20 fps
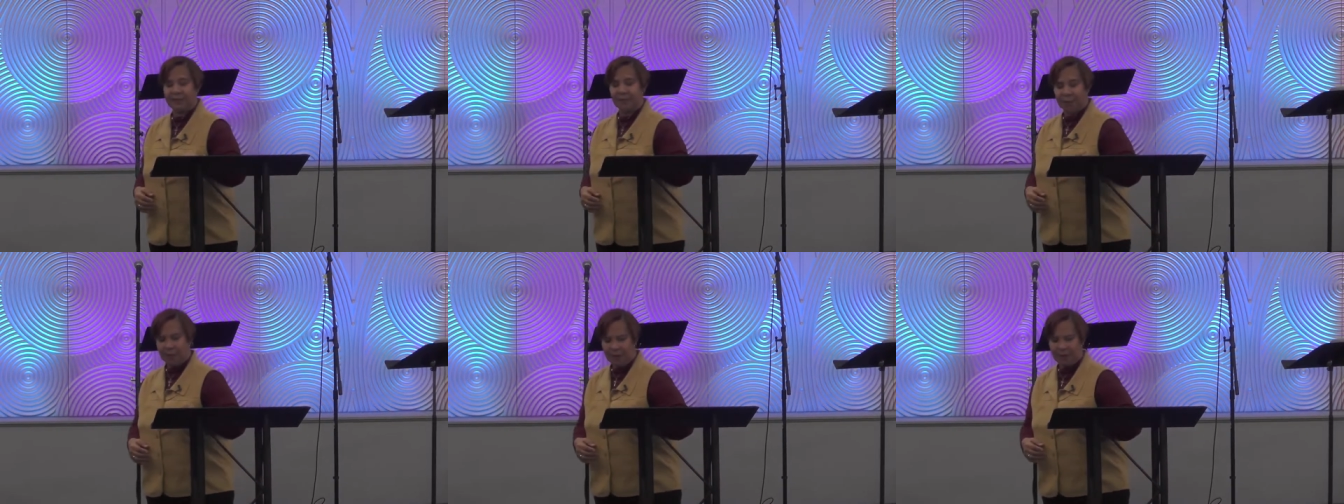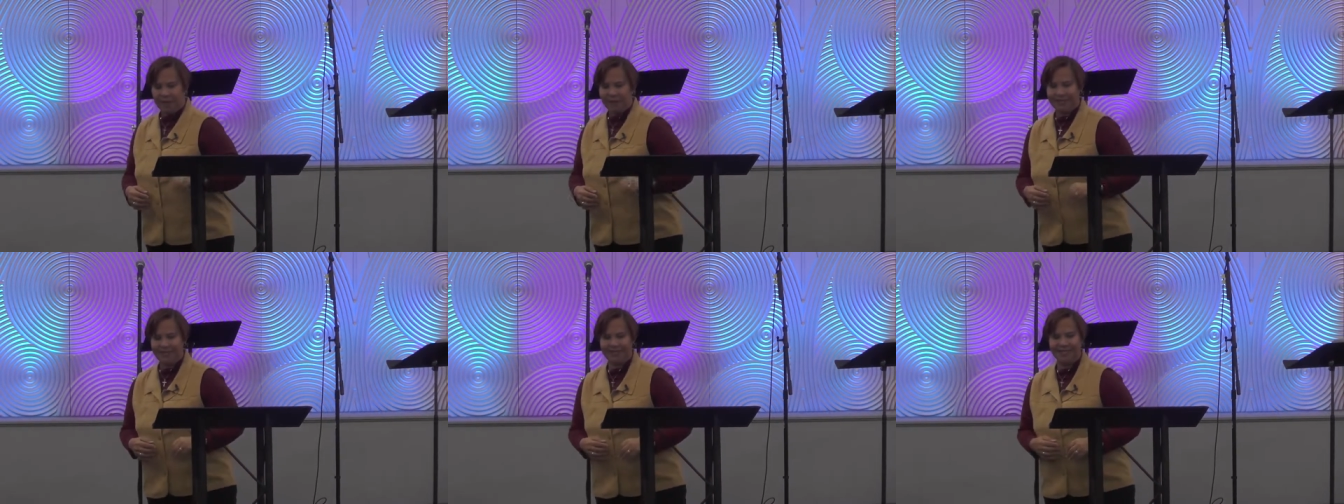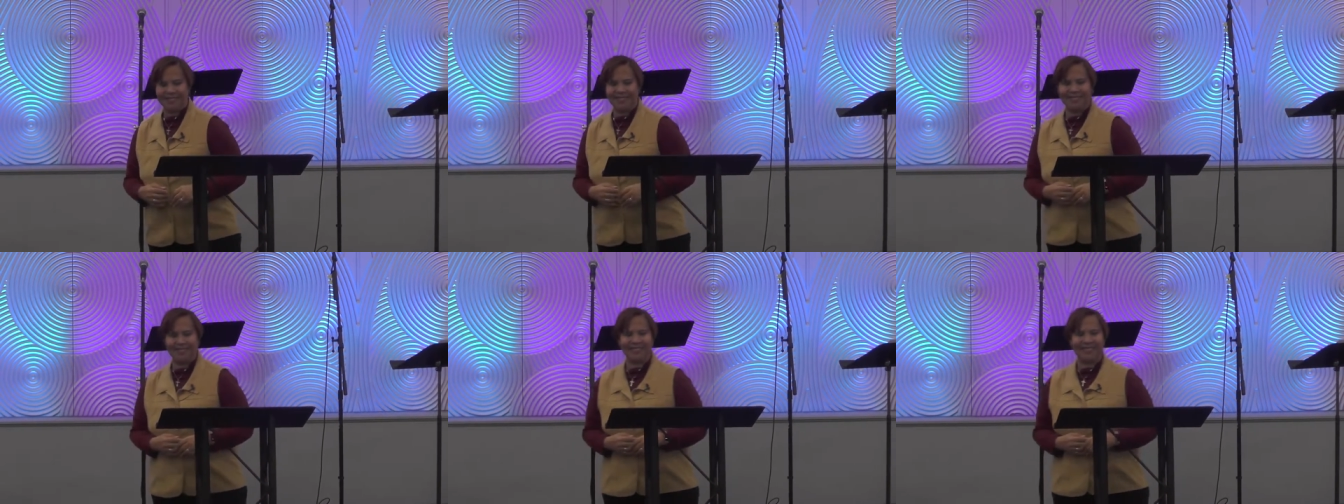one.
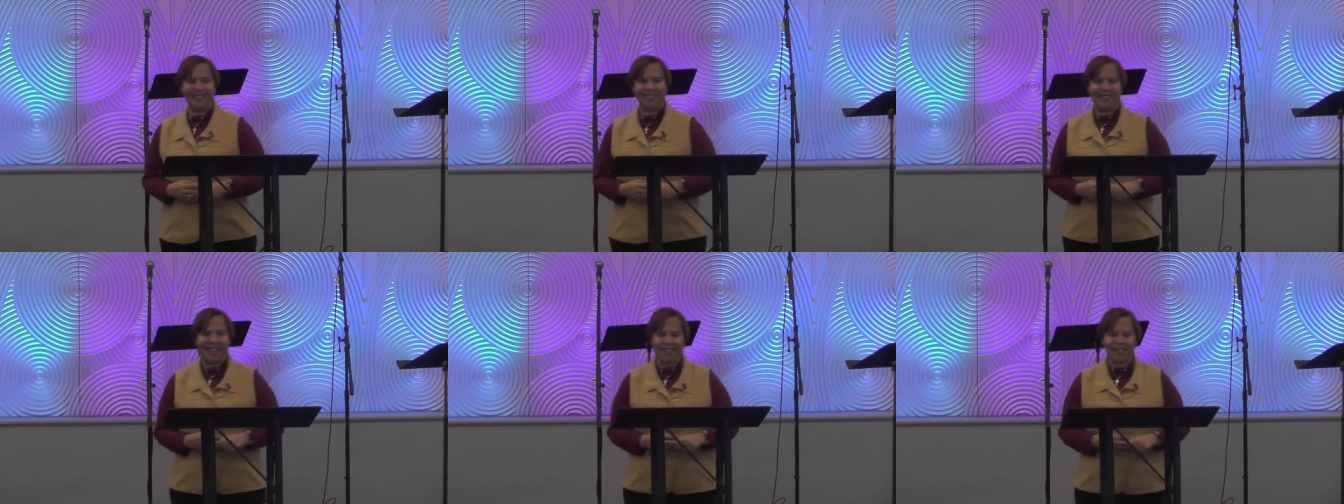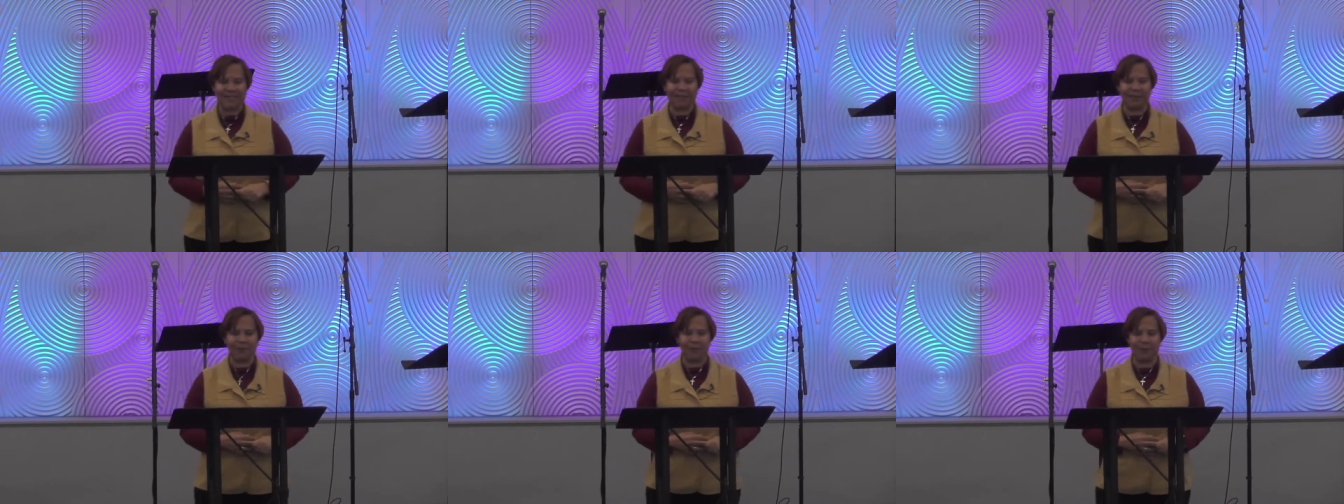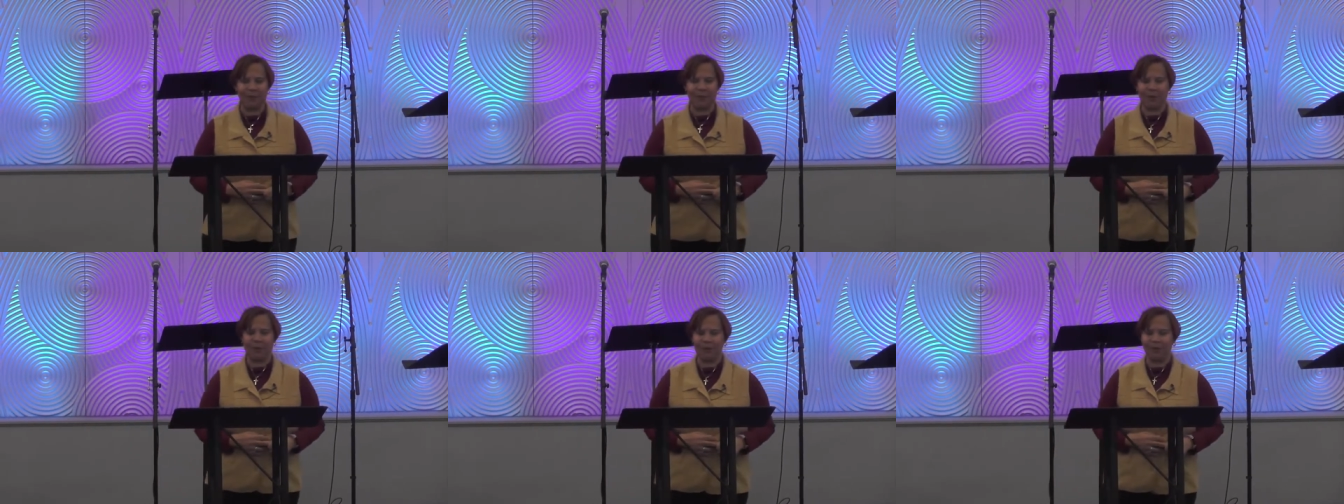the next
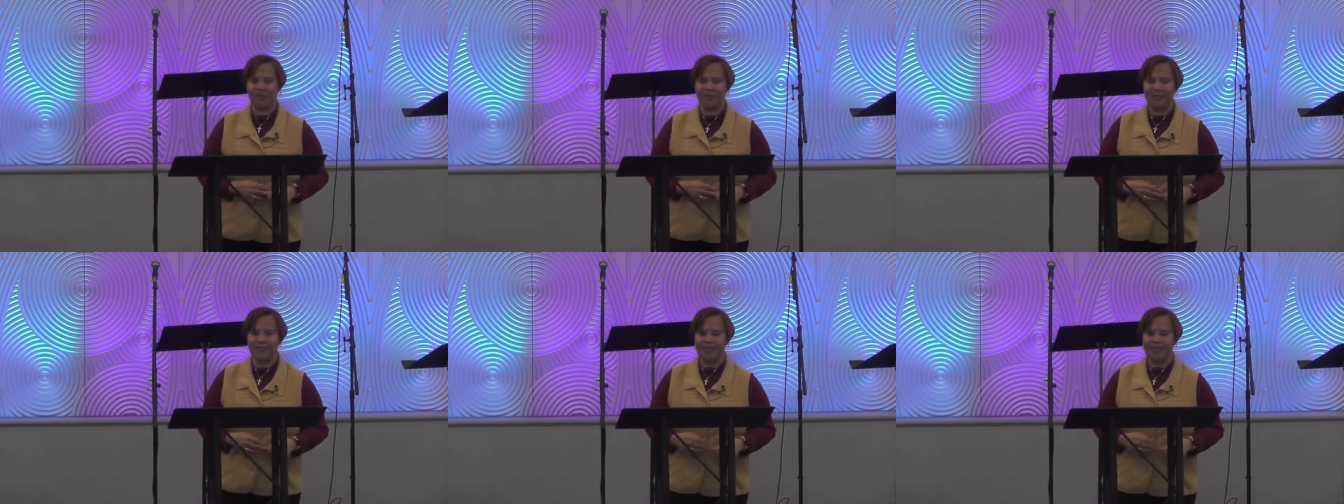devotional.